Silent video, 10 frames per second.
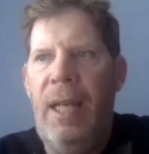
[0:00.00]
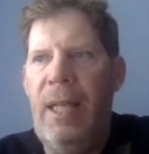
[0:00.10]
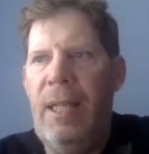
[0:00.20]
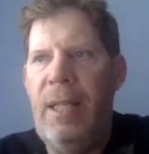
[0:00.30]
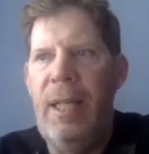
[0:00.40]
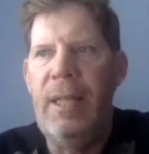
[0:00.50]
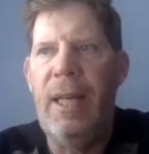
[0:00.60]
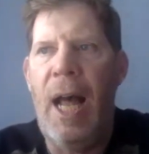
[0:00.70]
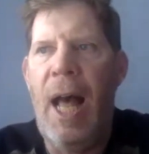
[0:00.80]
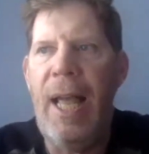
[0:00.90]
is,
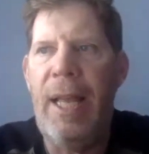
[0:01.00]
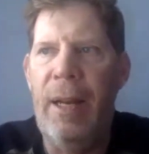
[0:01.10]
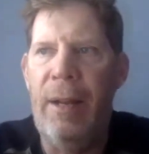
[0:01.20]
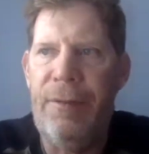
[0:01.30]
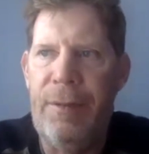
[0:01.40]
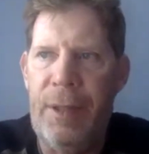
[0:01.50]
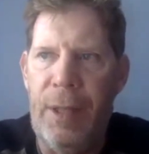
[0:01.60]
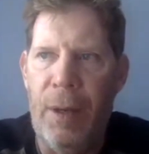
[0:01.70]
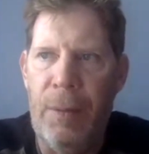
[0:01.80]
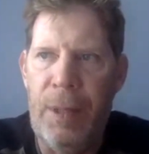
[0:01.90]
isn't high enough to
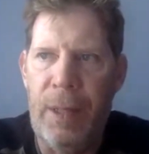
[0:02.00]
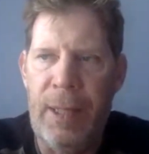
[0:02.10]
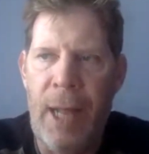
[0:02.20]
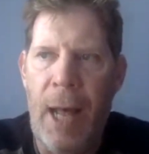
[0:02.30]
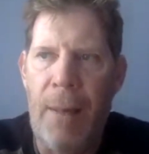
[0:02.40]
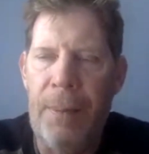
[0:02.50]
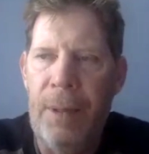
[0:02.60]
go to the top.